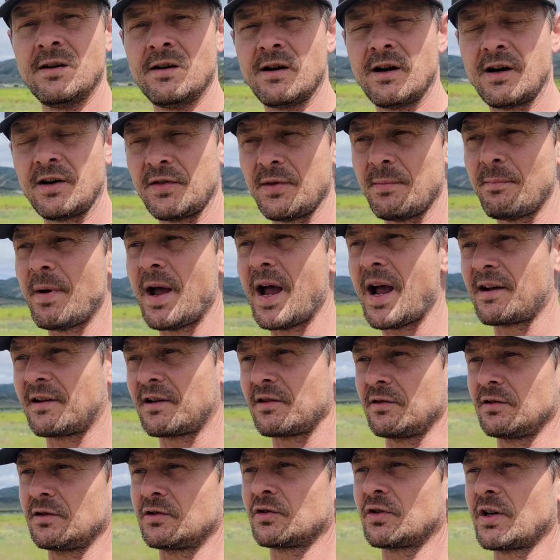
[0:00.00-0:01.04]
on the back
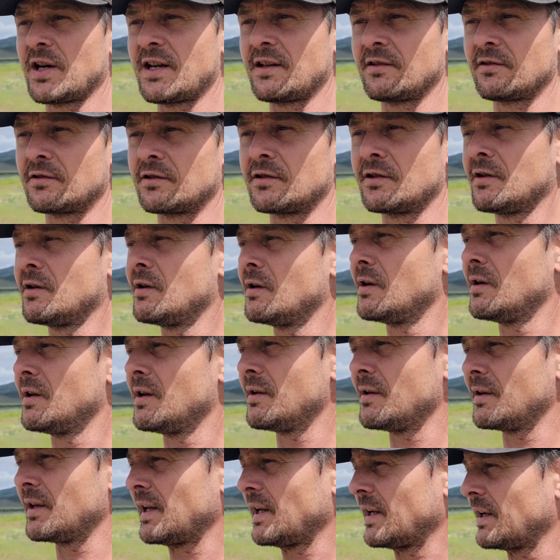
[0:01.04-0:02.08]
of the trailer,
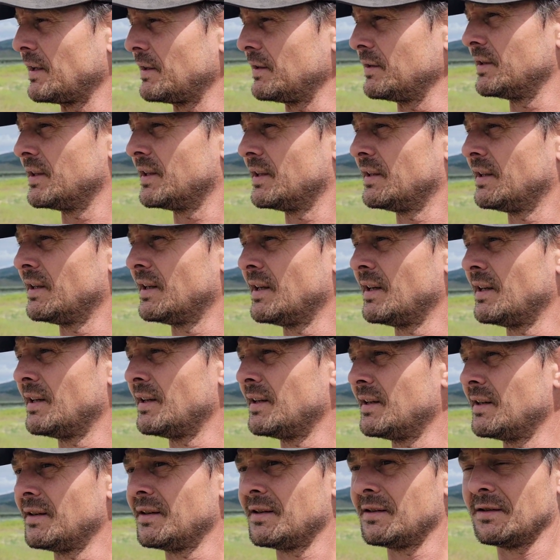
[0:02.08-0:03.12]
and
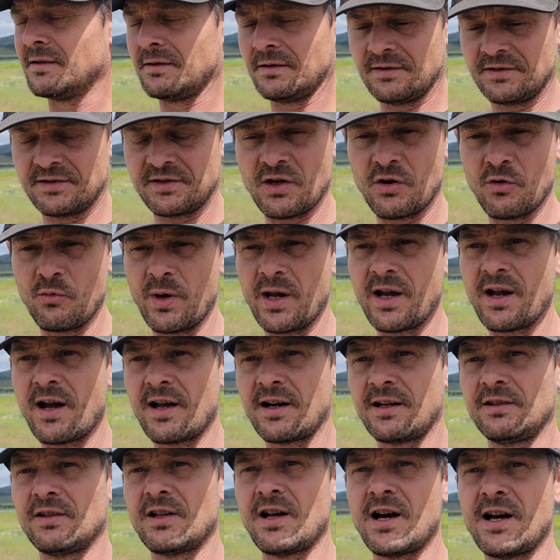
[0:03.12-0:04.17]
so we
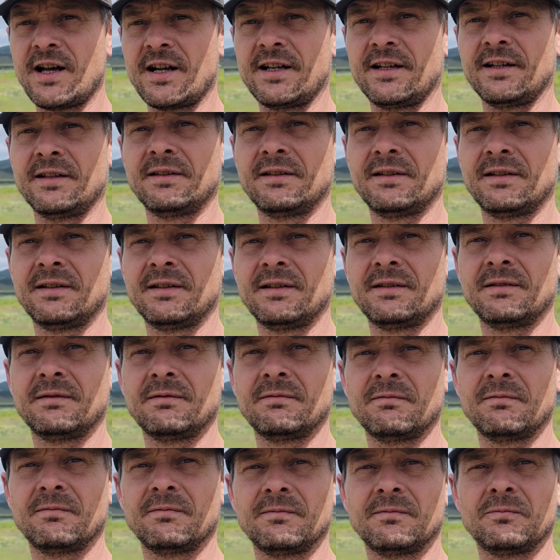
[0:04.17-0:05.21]
got a lot of
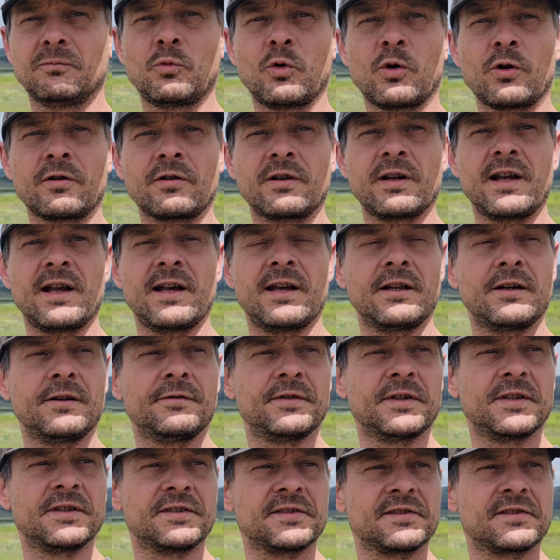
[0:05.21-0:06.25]
work ahead of
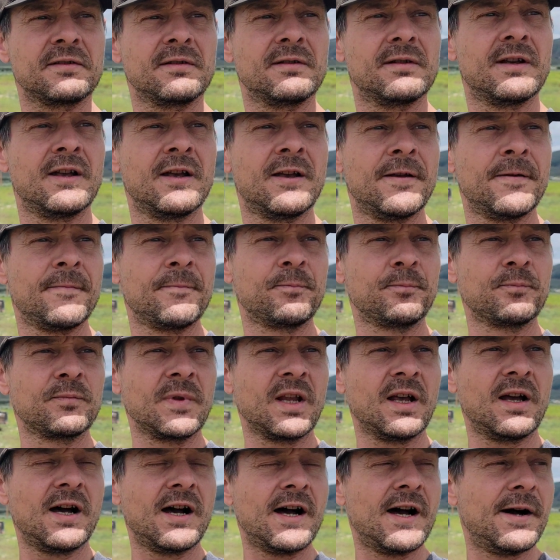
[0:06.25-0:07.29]
us.
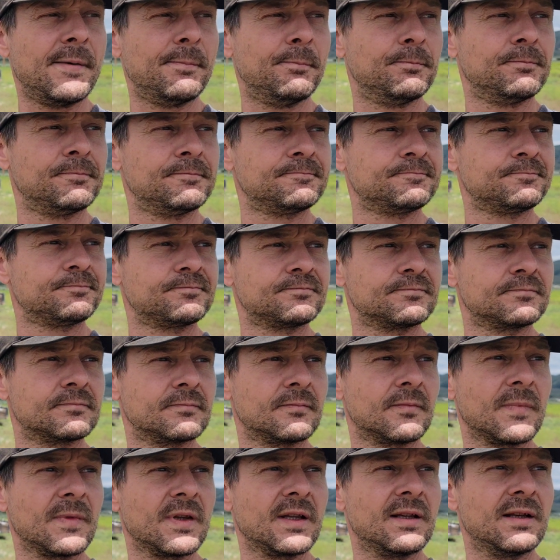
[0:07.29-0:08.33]
And
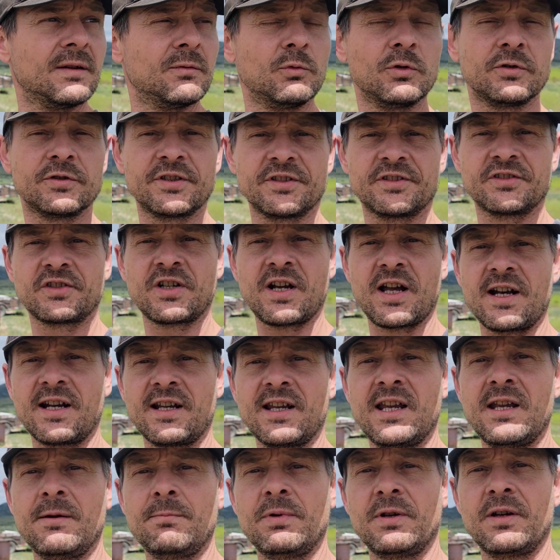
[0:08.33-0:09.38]
we'll just try to
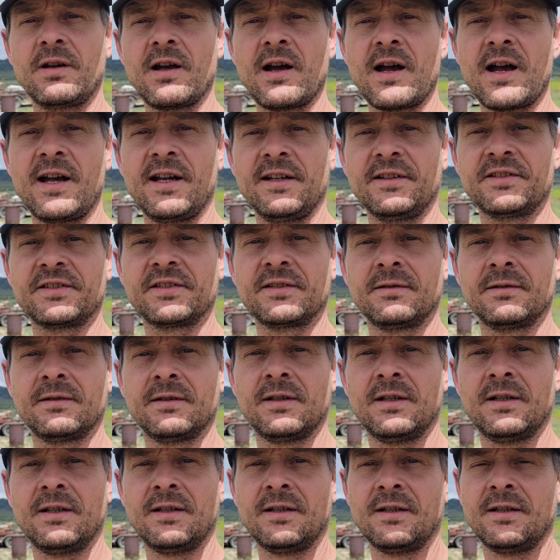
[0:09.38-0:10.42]
keep you guys
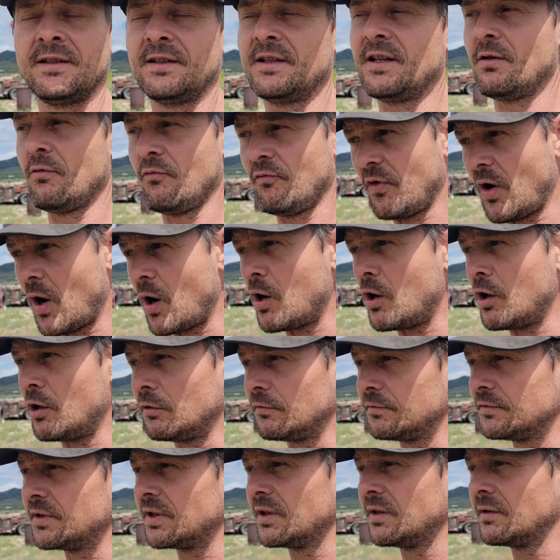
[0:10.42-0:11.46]

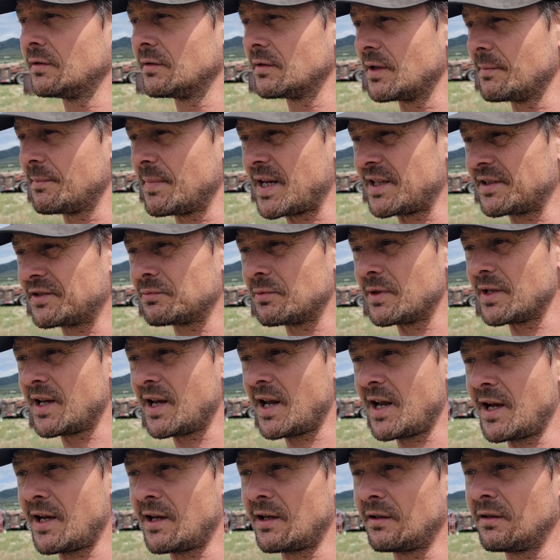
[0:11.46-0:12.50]
involved the best we
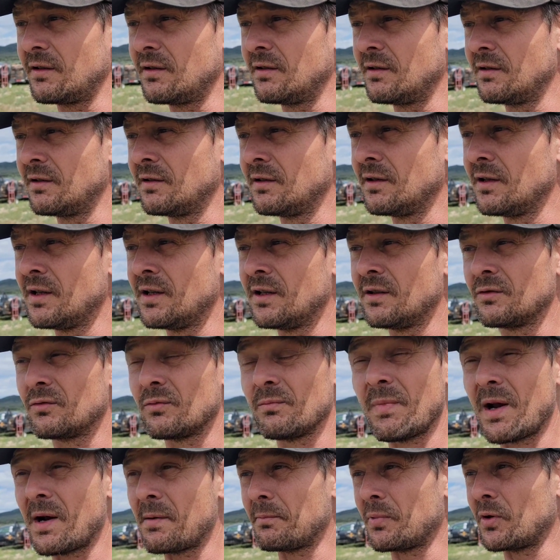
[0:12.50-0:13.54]
can.
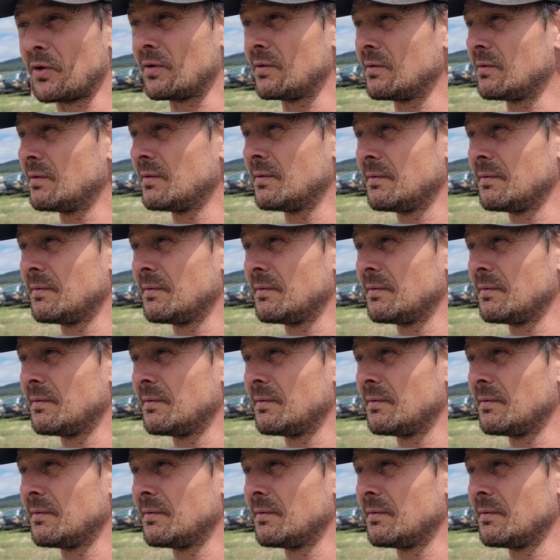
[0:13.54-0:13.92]
Remember,